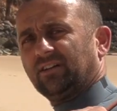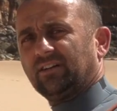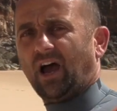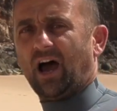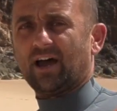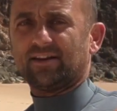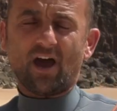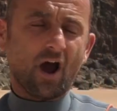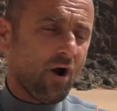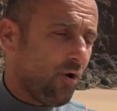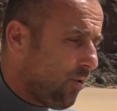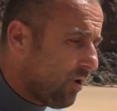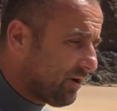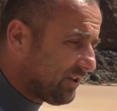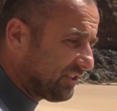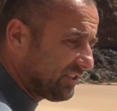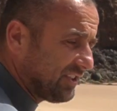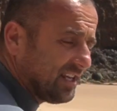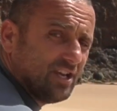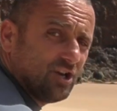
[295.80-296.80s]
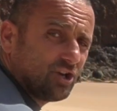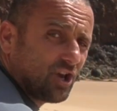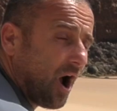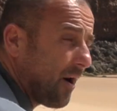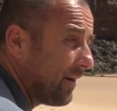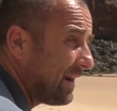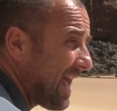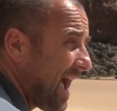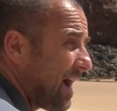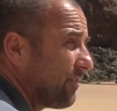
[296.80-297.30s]
I don't want to see you
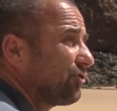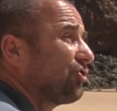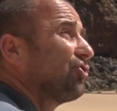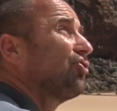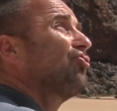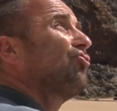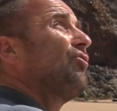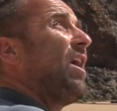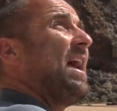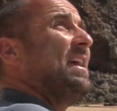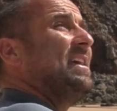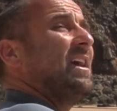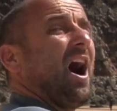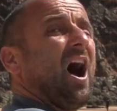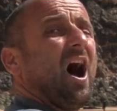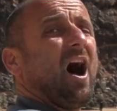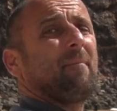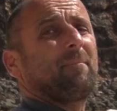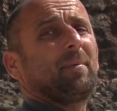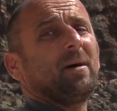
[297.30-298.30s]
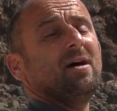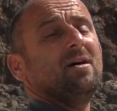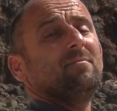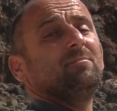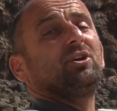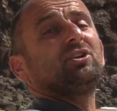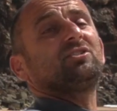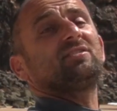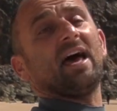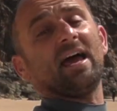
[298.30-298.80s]
going out straight up
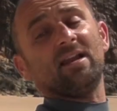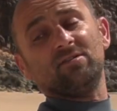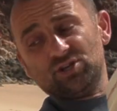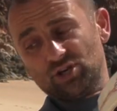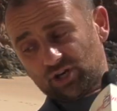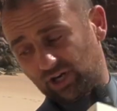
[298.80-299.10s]
because then you're